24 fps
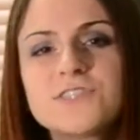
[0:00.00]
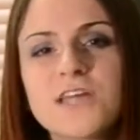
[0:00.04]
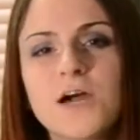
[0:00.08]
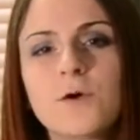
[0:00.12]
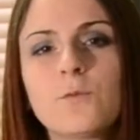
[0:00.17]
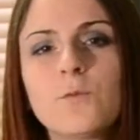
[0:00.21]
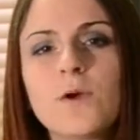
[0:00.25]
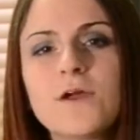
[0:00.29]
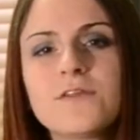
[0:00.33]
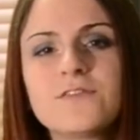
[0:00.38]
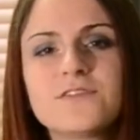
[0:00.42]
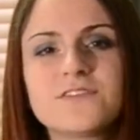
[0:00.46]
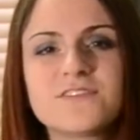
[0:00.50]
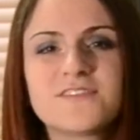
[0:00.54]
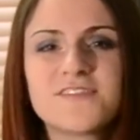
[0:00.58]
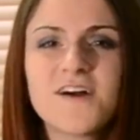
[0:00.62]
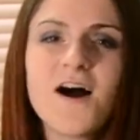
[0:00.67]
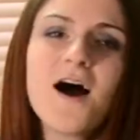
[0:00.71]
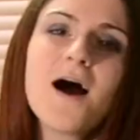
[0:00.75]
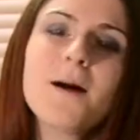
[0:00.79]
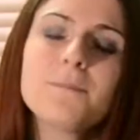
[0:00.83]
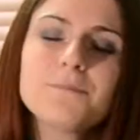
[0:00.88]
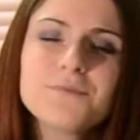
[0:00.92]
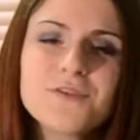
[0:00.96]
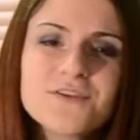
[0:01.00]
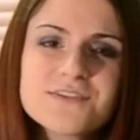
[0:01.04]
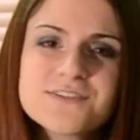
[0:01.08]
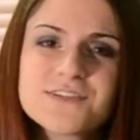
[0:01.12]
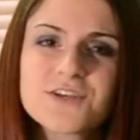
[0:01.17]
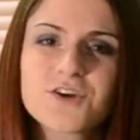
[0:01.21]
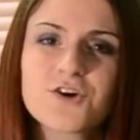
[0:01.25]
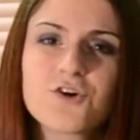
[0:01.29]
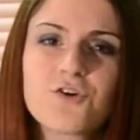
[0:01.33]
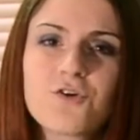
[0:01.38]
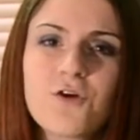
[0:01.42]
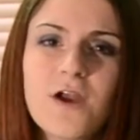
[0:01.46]
that way the top
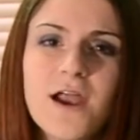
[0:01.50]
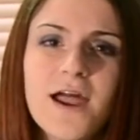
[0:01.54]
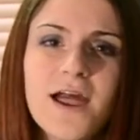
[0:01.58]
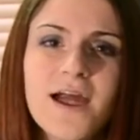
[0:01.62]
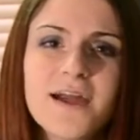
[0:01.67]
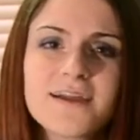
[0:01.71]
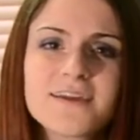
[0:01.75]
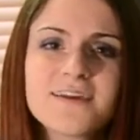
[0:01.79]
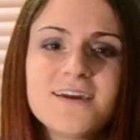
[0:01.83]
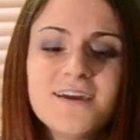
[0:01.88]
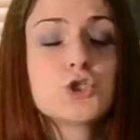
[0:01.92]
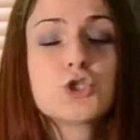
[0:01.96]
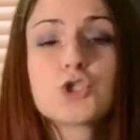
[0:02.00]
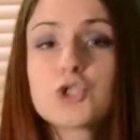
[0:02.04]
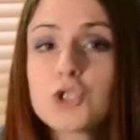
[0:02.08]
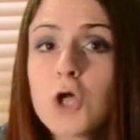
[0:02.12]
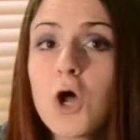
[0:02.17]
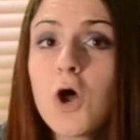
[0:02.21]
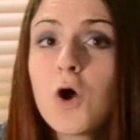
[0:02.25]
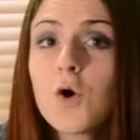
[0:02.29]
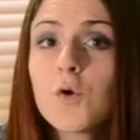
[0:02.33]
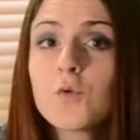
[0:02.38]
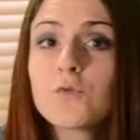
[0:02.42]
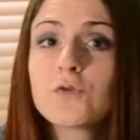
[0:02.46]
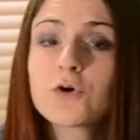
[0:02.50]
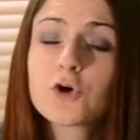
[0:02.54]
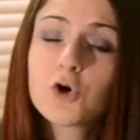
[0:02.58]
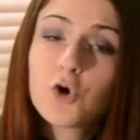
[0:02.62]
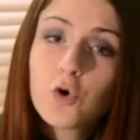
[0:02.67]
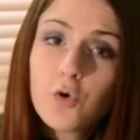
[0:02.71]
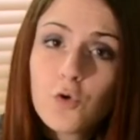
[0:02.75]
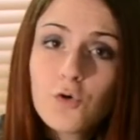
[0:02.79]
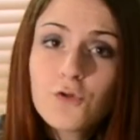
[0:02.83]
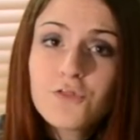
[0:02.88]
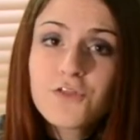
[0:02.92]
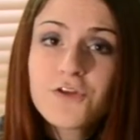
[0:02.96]
doesn't crack. So the
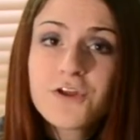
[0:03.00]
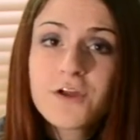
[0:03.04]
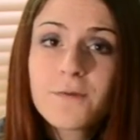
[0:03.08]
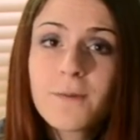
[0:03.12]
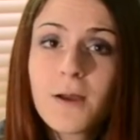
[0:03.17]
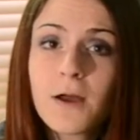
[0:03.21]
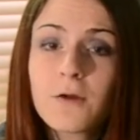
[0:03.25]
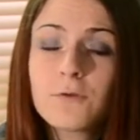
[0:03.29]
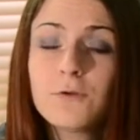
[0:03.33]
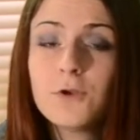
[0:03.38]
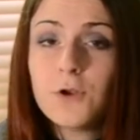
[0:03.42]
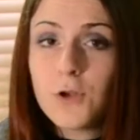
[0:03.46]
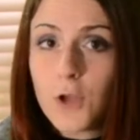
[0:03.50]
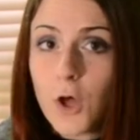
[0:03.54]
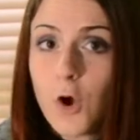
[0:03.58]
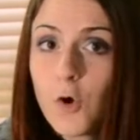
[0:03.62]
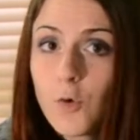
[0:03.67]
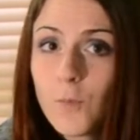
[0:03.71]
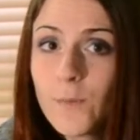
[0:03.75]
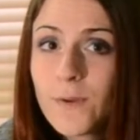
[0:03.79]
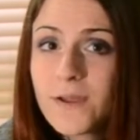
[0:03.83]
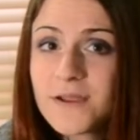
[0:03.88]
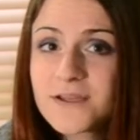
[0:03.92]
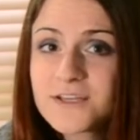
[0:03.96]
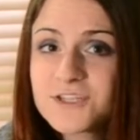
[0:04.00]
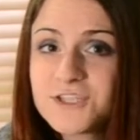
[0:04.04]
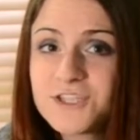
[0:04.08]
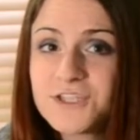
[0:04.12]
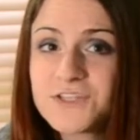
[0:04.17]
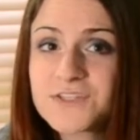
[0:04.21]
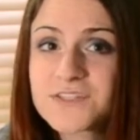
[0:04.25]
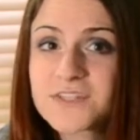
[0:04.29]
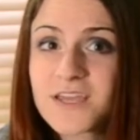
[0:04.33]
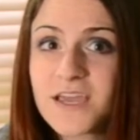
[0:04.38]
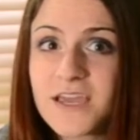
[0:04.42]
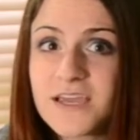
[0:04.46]
cool thing about no-bake
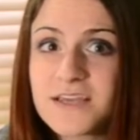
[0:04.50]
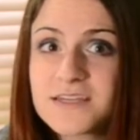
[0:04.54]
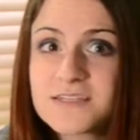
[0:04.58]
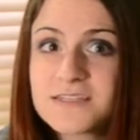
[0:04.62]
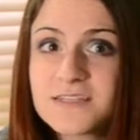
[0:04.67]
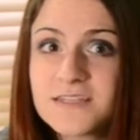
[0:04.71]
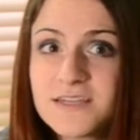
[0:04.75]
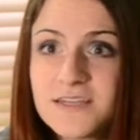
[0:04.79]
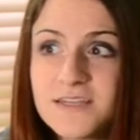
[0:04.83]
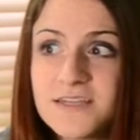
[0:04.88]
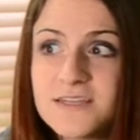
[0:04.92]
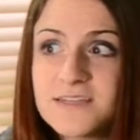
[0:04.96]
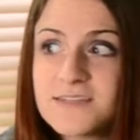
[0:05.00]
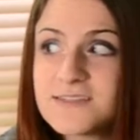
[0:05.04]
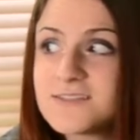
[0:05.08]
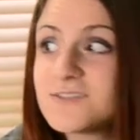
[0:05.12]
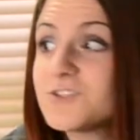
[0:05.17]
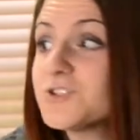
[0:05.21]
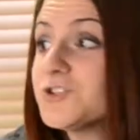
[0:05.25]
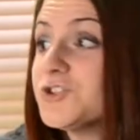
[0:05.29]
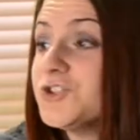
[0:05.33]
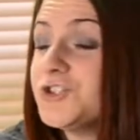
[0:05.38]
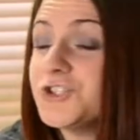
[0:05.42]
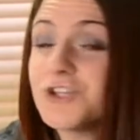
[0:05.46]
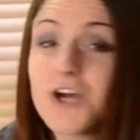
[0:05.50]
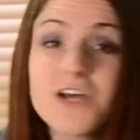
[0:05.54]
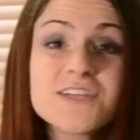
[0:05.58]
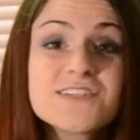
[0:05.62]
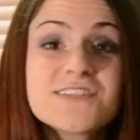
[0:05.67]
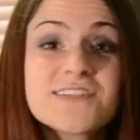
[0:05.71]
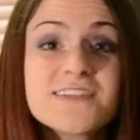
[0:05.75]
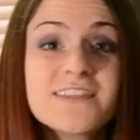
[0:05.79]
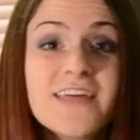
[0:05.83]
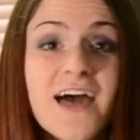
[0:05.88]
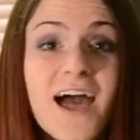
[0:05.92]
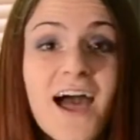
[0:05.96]
cheesecakes is
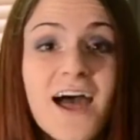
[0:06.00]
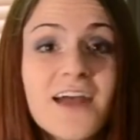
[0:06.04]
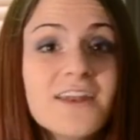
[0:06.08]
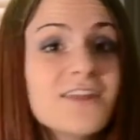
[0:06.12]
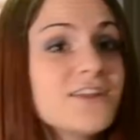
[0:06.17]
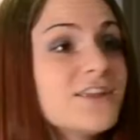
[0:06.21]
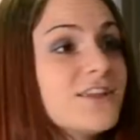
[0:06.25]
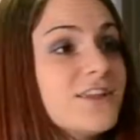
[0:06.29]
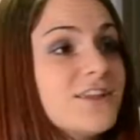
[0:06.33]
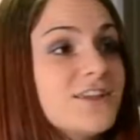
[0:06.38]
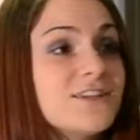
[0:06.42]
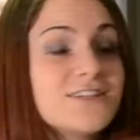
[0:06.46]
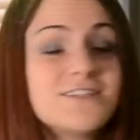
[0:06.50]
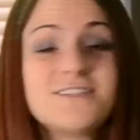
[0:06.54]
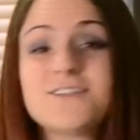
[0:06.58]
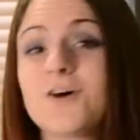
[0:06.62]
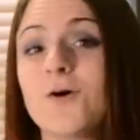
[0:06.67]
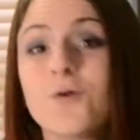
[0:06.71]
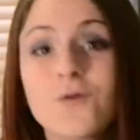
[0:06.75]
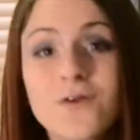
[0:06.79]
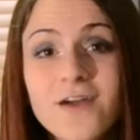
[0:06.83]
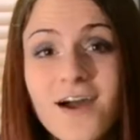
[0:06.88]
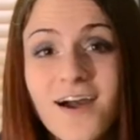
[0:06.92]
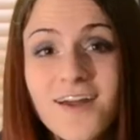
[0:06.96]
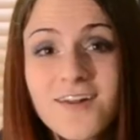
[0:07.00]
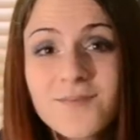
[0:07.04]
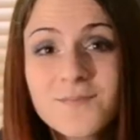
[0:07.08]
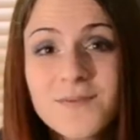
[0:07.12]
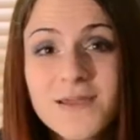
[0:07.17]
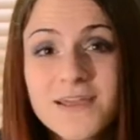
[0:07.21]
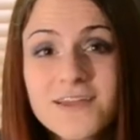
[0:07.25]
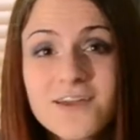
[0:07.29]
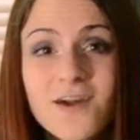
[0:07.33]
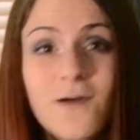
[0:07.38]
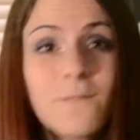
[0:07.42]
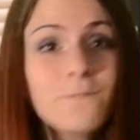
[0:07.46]
just that. You don't gotta
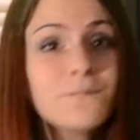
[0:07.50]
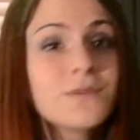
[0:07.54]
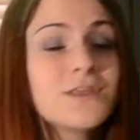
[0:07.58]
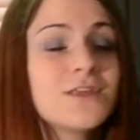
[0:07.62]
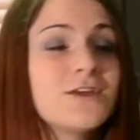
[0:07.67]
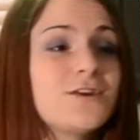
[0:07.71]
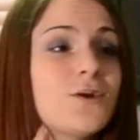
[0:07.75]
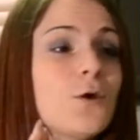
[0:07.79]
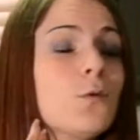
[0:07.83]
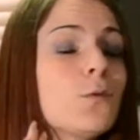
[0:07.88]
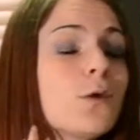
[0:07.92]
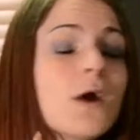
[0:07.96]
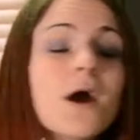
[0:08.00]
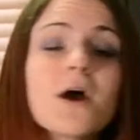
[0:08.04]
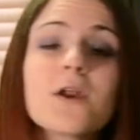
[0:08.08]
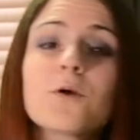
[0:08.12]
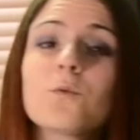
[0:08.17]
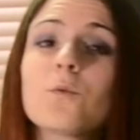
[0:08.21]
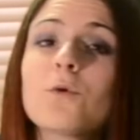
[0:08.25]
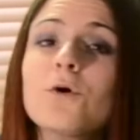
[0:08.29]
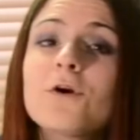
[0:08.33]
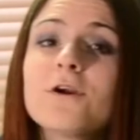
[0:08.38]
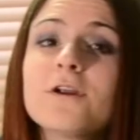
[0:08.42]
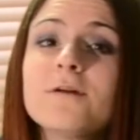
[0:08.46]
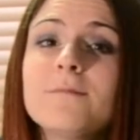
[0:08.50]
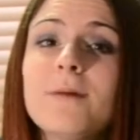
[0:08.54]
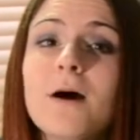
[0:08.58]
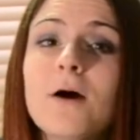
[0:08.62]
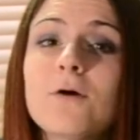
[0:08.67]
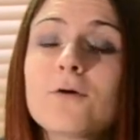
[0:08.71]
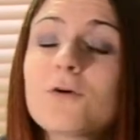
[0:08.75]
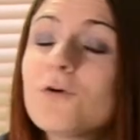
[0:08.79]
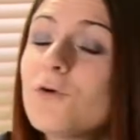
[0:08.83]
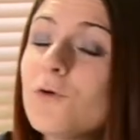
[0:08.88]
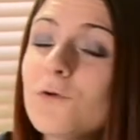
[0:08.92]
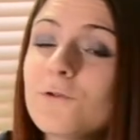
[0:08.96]
bake them, you don't gotta worry
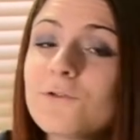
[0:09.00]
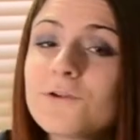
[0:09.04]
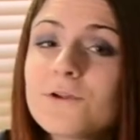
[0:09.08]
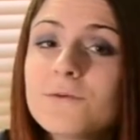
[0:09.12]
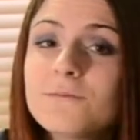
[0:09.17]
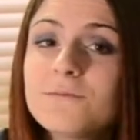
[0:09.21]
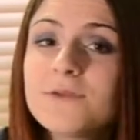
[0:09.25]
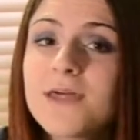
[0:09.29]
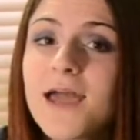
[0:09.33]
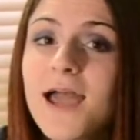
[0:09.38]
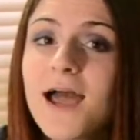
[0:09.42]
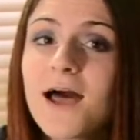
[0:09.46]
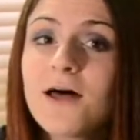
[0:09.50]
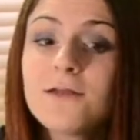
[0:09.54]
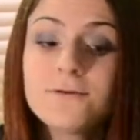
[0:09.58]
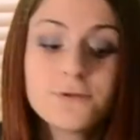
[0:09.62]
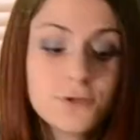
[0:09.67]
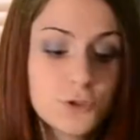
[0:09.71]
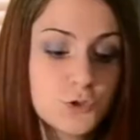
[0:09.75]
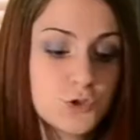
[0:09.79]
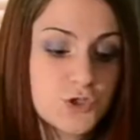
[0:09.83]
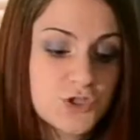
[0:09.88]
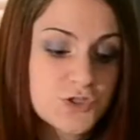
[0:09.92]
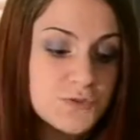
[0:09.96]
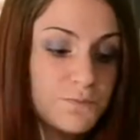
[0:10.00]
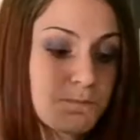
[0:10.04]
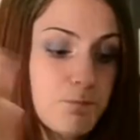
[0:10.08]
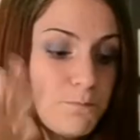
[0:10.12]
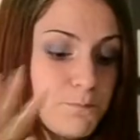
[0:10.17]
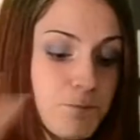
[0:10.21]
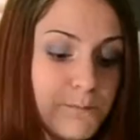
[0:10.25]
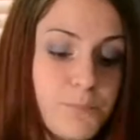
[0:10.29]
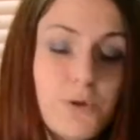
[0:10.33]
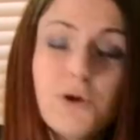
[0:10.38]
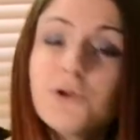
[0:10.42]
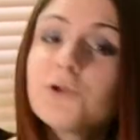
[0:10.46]
about cooling them down, you just
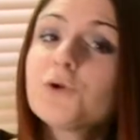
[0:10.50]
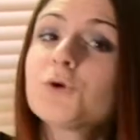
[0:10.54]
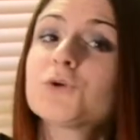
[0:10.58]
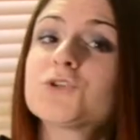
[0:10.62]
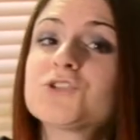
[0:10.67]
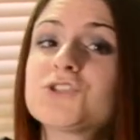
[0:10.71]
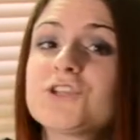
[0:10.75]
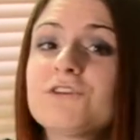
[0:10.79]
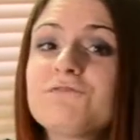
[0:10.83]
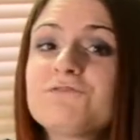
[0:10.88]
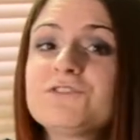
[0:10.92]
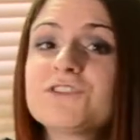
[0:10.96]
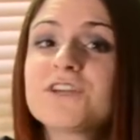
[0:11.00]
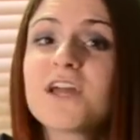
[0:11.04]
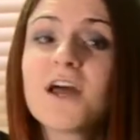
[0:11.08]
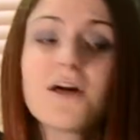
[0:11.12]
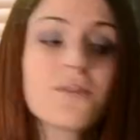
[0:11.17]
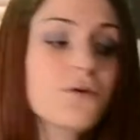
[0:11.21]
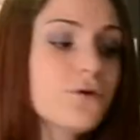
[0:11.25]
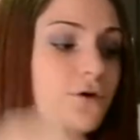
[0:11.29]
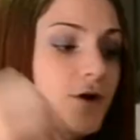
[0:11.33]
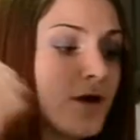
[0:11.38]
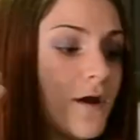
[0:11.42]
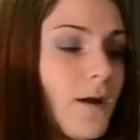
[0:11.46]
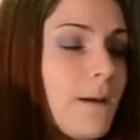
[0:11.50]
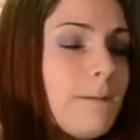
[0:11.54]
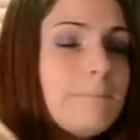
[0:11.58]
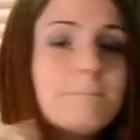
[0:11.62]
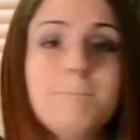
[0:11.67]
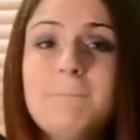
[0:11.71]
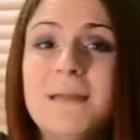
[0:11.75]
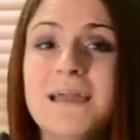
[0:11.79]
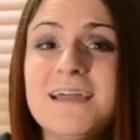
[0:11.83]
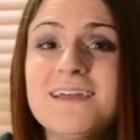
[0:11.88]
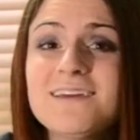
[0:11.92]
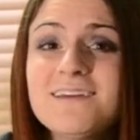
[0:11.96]
put your stuff together,
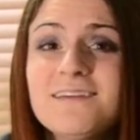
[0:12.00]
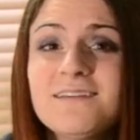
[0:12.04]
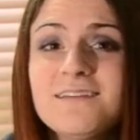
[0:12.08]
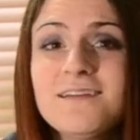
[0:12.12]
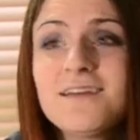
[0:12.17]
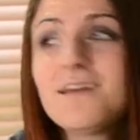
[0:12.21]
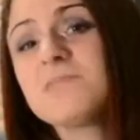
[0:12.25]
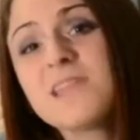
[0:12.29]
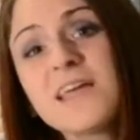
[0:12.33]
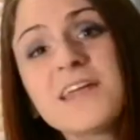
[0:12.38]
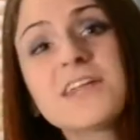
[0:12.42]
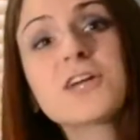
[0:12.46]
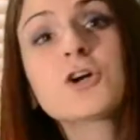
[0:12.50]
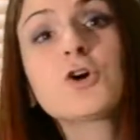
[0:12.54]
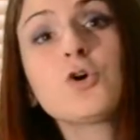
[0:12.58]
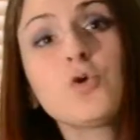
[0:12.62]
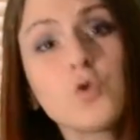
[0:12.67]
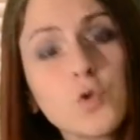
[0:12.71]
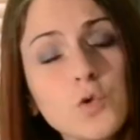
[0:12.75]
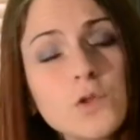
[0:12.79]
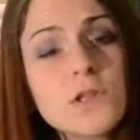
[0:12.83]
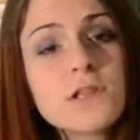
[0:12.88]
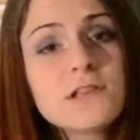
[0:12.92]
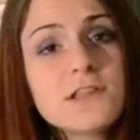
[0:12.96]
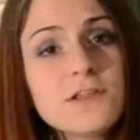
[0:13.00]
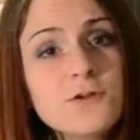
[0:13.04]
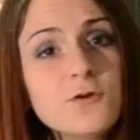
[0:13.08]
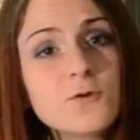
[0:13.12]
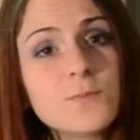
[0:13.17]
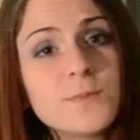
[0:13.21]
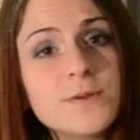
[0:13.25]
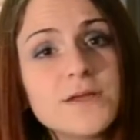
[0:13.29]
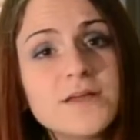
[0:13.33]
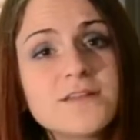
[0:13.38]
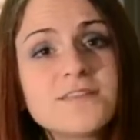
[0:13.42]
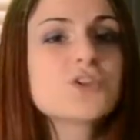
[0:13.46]
make it, let it cool a
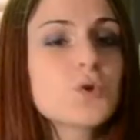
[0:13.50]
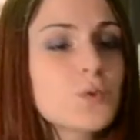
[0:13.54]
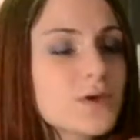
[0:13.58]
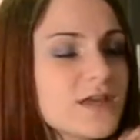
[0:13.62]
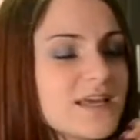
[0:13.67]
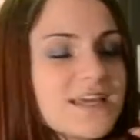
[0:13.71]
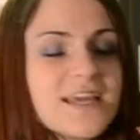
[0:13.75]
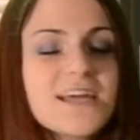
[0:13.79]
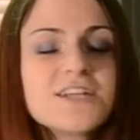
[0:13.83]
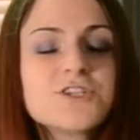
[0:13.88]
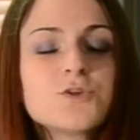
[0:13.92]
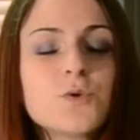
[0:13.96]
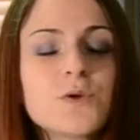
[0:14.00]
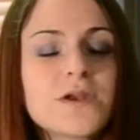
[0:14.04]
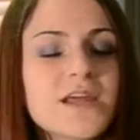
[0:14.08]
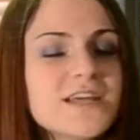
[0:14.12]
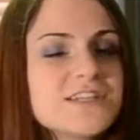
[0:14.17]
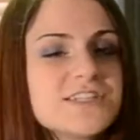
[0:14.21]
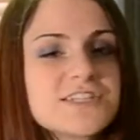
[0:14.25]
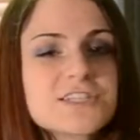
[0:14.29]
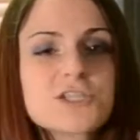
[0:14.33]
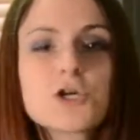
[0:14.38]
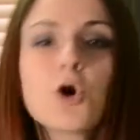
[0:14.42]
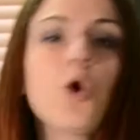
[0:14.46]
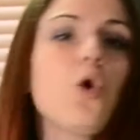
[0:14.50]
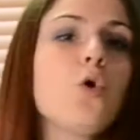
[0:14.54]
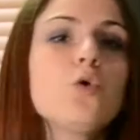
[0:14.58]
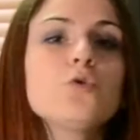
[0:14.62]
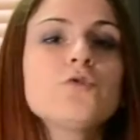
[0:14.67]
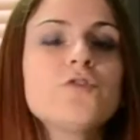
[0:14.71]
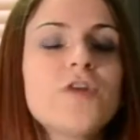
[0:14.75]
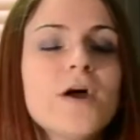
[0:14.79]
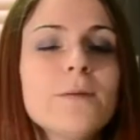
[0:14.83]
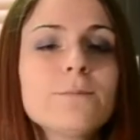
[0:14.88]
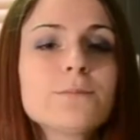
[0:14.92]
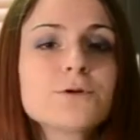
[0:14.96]
little bit so it can get to a nice
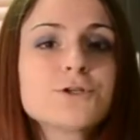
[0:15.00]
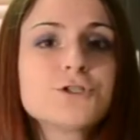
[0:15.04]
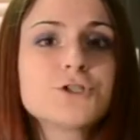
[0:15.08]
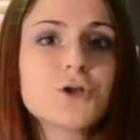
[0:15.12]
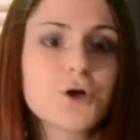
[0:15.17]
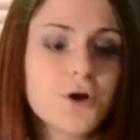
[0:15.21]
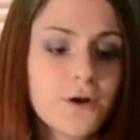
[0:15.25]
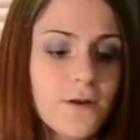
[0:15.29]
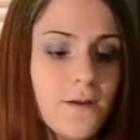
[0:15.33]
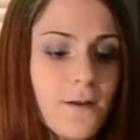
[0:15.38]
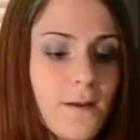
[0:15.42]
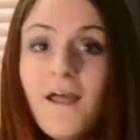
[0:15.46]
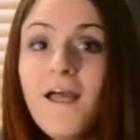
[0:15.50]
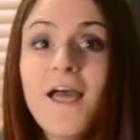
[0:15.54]
cold temperature,